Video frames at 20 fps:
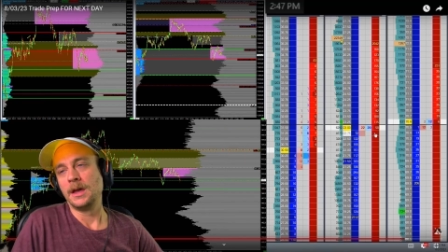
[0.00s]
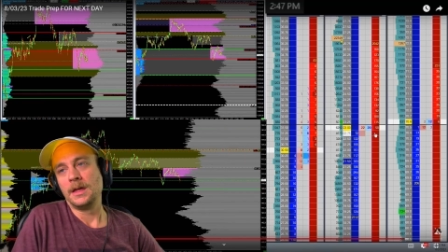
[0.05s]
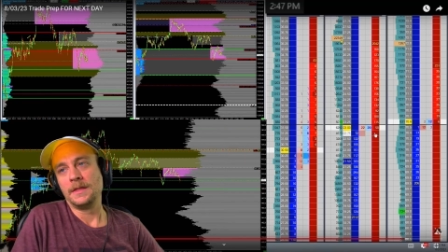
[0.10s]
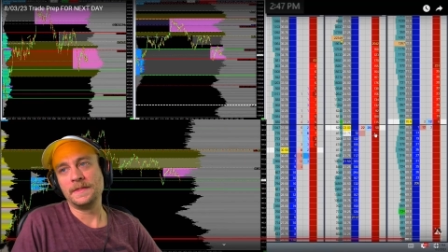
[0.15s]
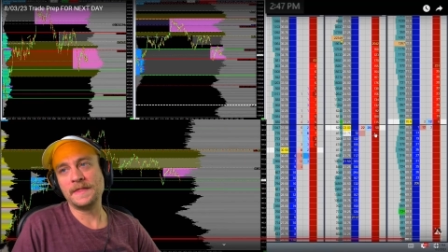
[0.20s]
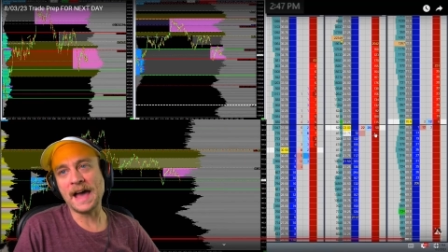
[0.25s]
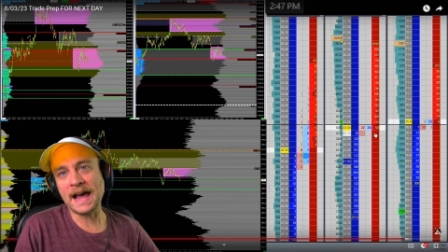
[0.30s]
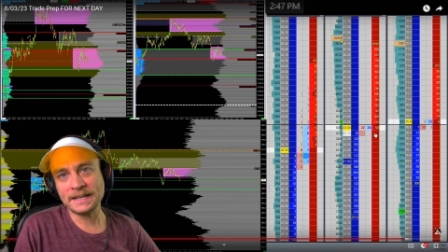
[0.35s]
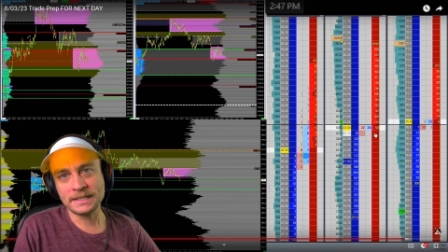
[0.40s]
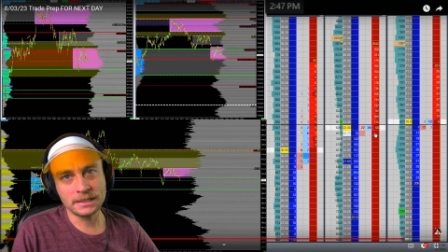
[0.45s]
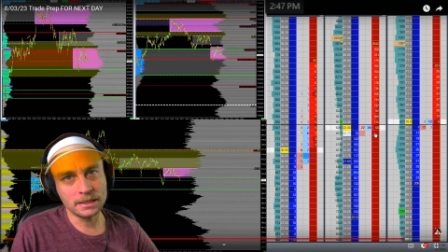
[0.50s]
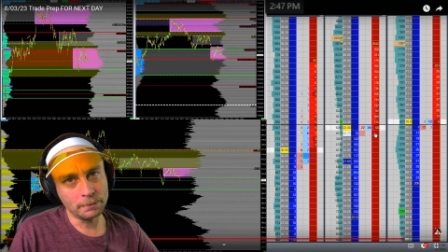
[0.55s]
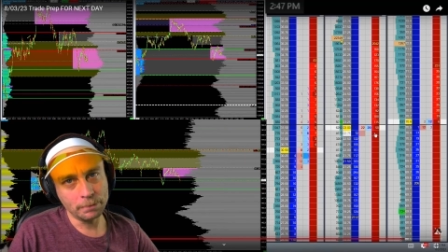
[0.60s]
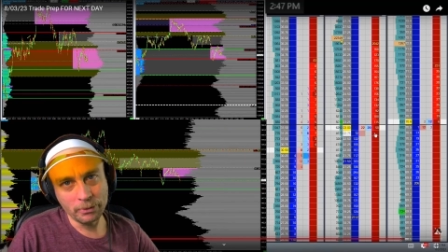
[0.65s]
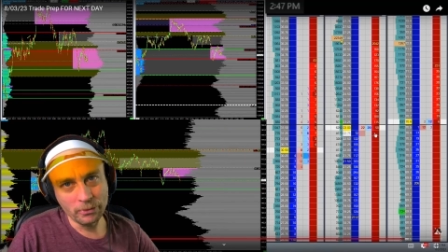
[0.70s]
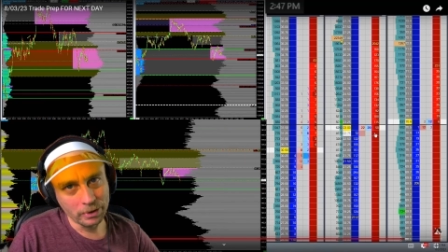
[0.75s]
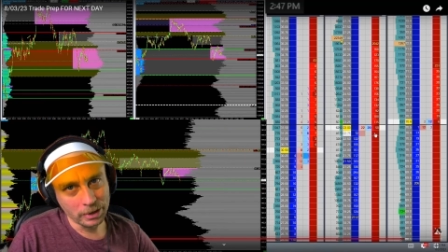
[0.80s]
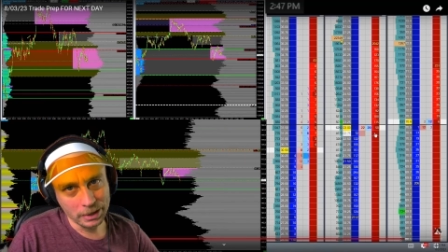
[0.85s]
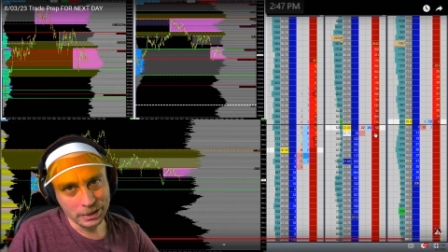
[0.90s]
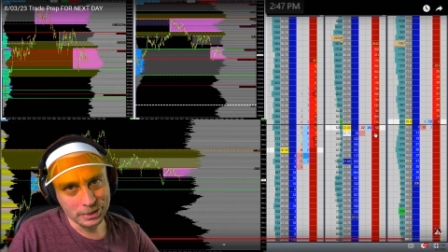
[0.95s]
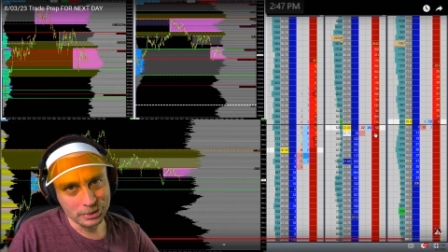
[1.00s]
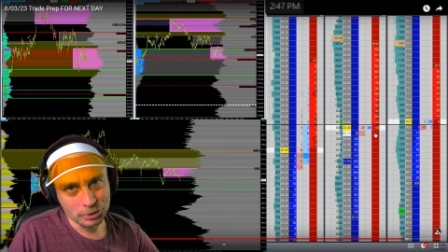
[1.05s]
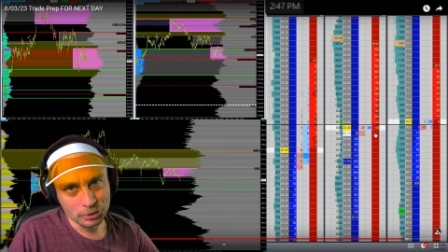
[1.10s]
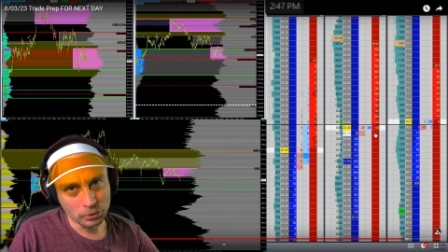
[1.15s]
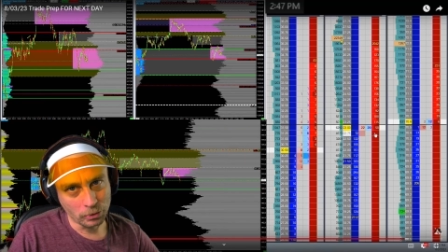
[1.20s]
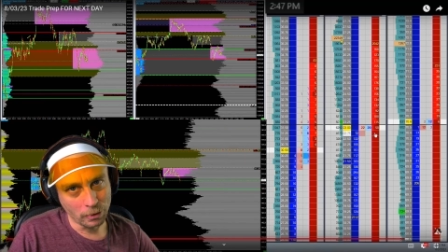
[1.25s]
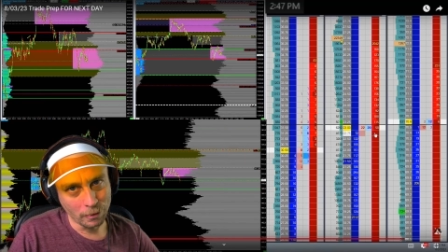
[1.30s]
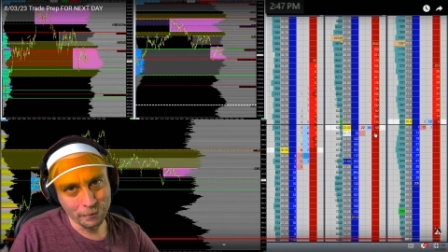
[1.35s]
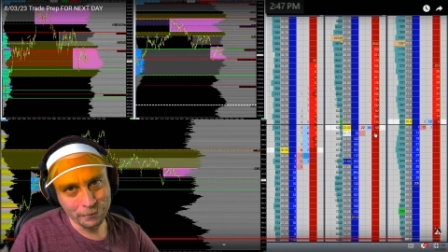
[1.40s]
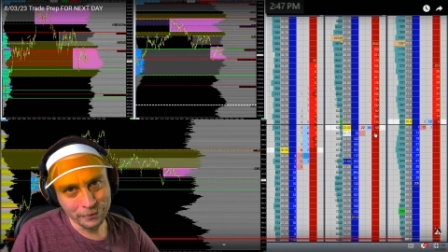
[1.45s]
That's the point of
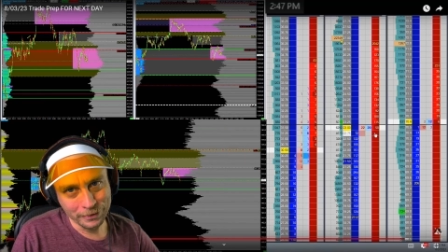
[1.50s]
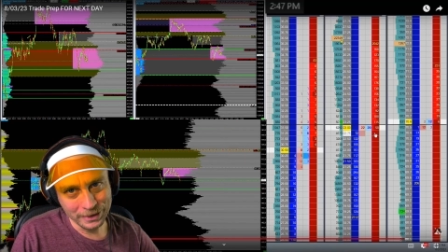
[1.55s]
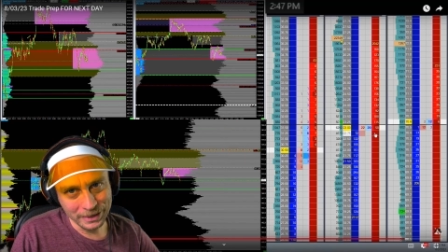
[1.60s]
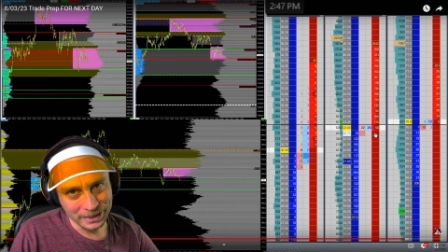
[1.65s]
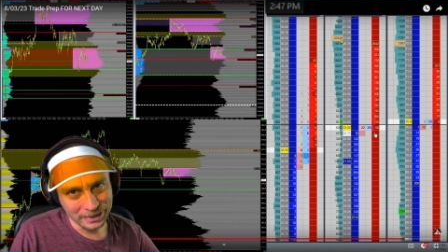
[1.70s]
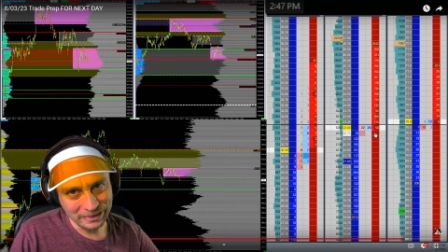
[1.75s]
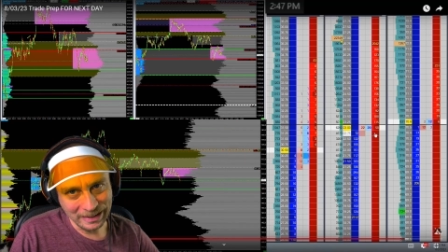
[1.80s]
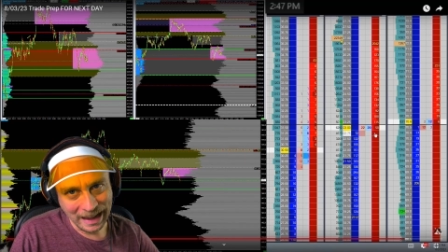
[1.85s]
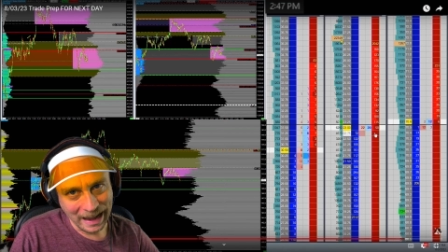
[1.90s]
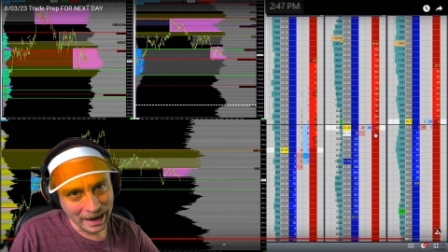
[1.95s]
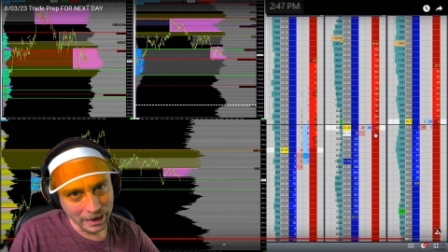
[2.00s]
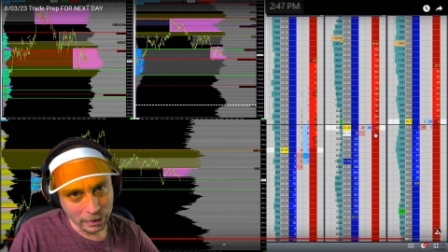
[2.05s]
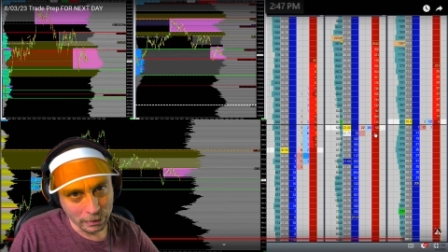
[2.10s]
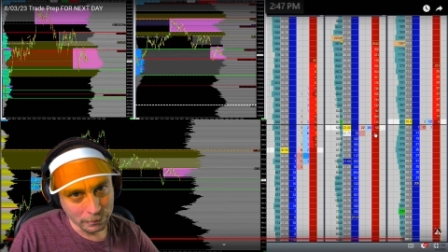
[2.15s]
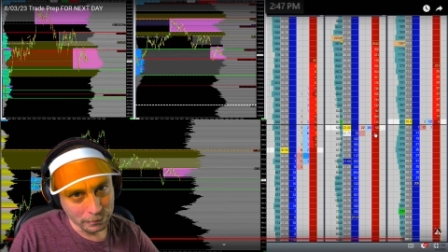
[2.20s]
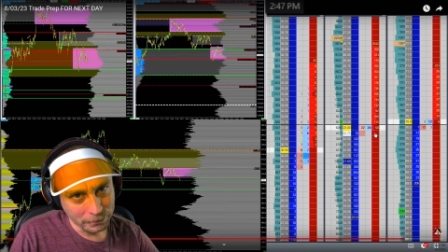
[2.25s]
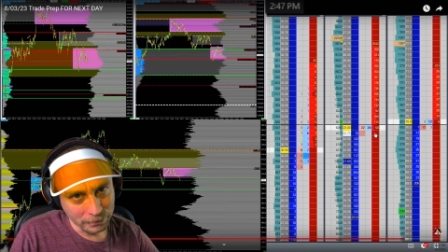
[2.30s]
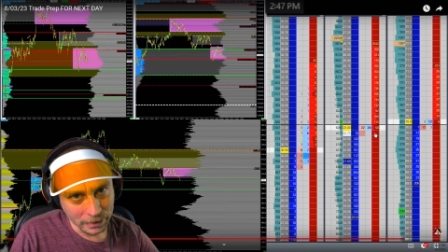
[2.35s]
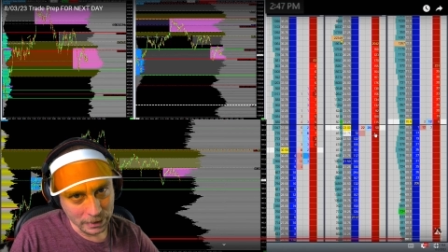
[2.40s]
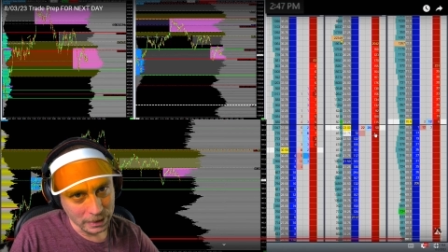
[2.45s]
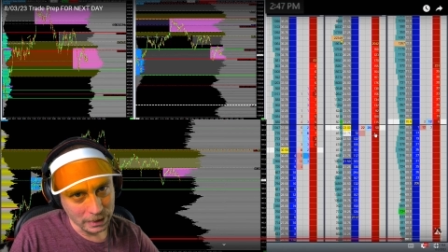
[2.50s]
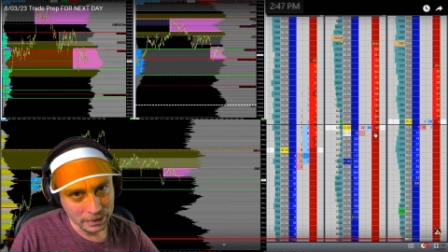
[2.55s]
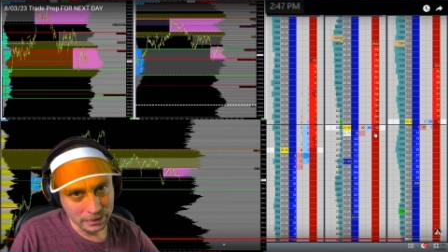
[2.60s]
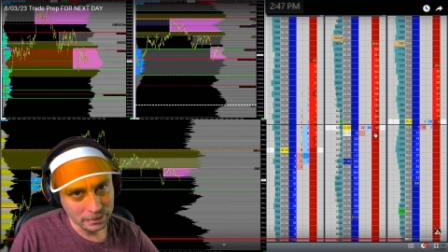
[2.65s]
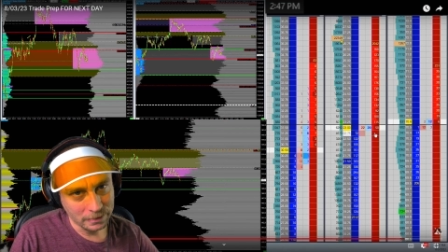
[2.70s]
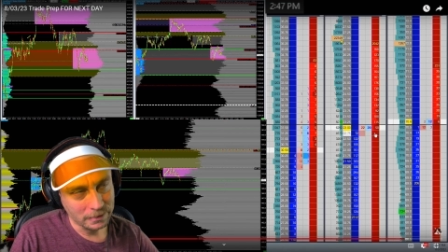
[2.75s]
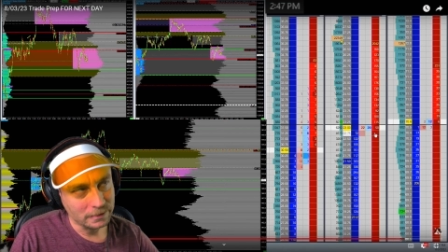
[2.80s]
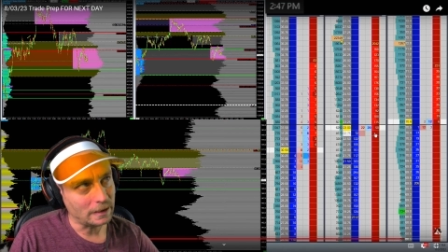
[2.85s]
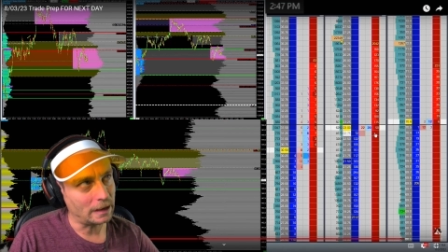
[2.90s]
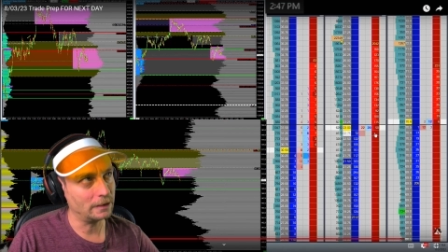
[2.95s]
control for the entire fucking
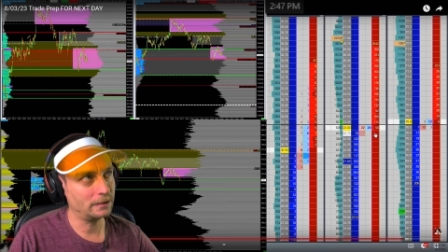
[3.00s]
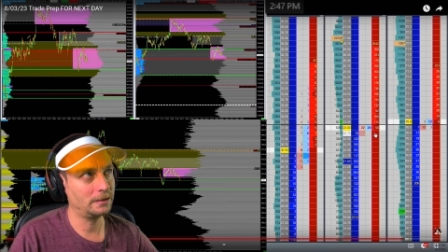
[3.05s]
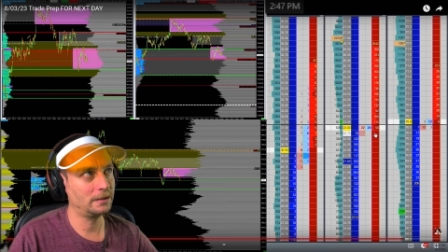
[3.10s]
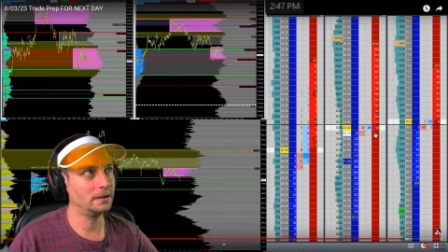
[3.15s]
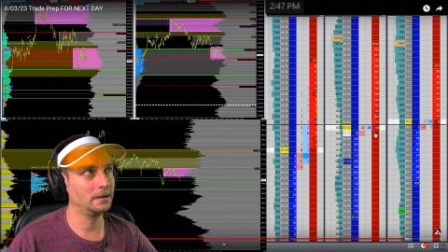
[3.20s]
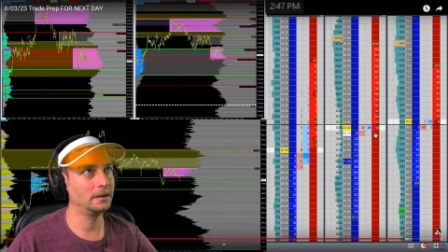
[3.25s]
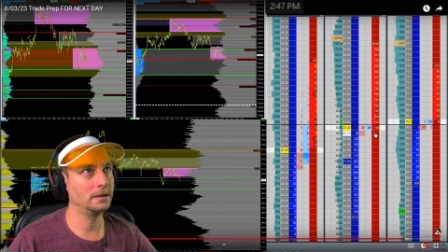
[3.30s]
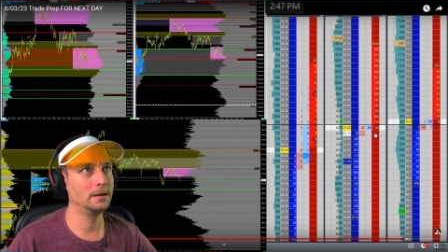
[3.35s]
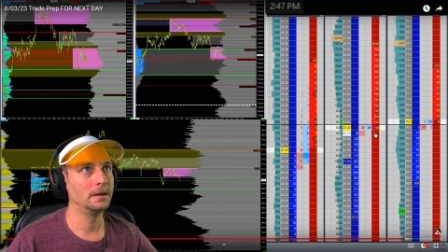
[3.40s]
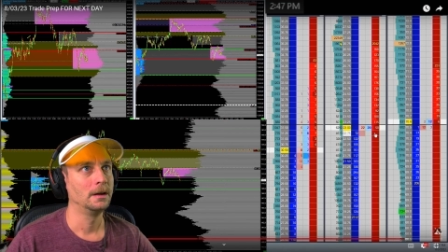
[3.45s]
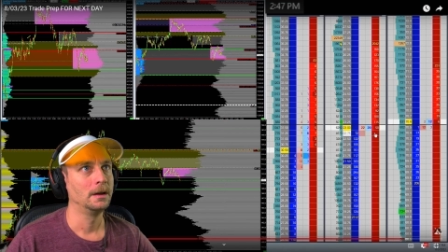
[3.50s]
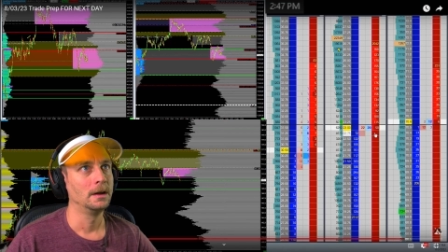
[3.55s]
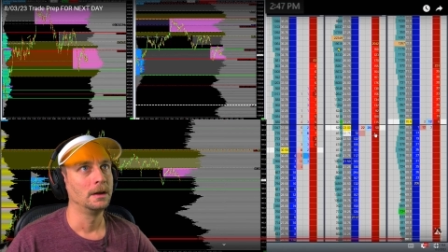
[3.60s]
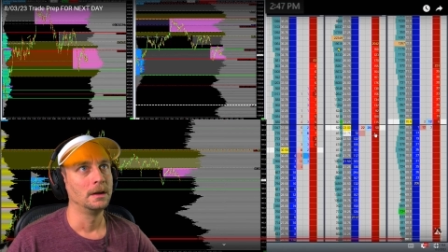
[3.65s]
session.